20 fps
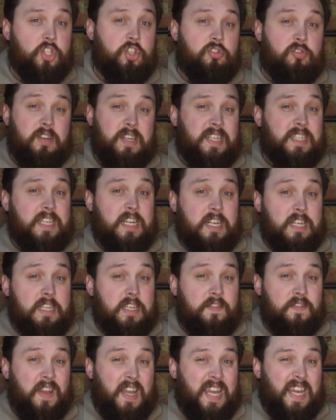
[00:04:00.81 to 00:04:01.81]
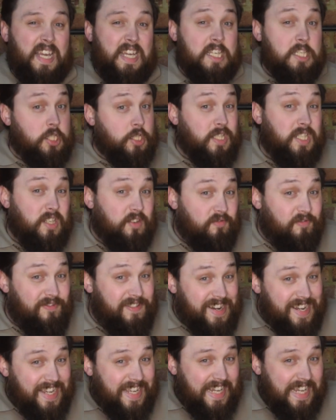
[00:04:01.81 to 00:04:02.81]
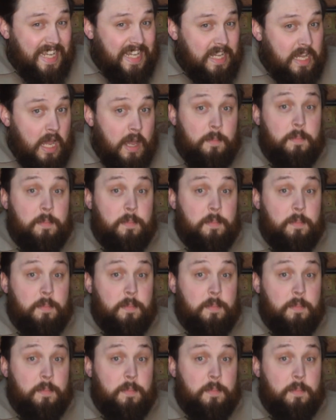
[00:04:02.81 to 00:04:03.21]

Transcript: during a dive? Do you really?